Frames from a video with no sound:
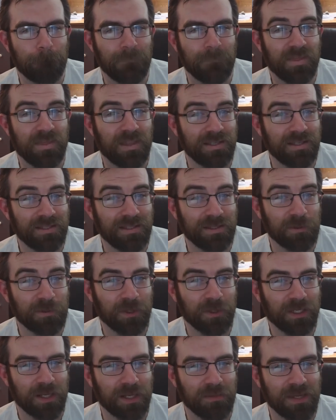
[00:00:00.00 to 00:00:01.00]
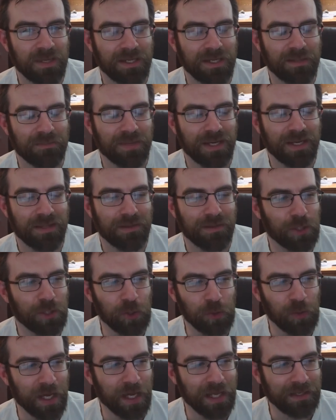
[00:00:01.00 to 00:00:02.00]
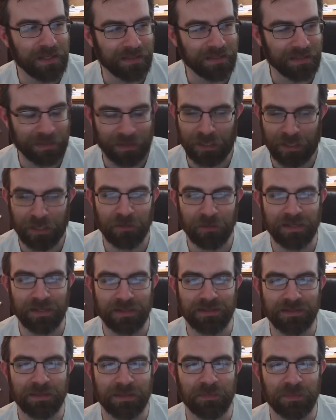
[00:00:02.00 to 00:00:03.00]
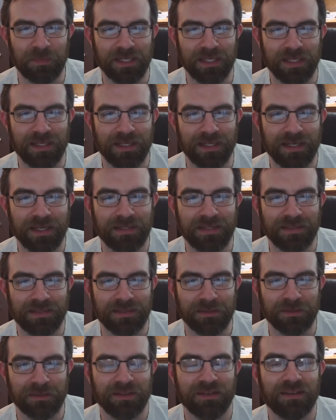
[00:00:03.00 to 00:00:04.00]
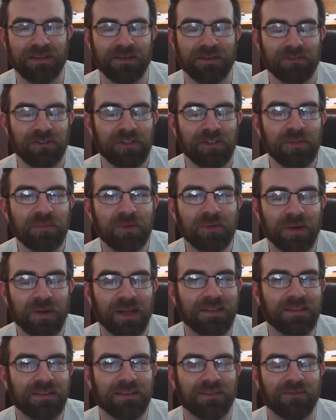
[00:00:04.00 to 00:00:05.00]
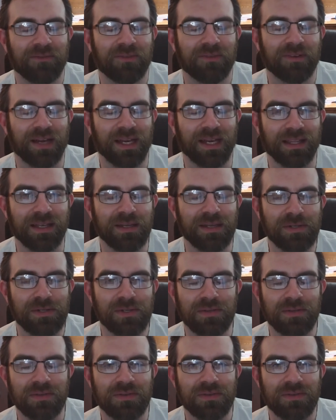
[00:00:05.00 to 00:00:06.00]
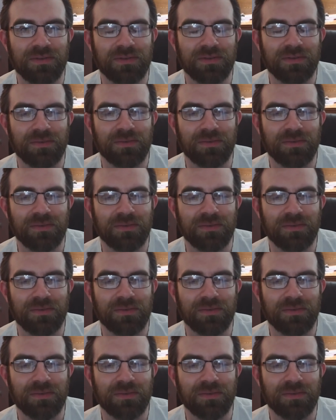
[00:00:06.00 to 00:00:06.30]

This is what I mean by the UN declaring somebody as guilty of human rights violations.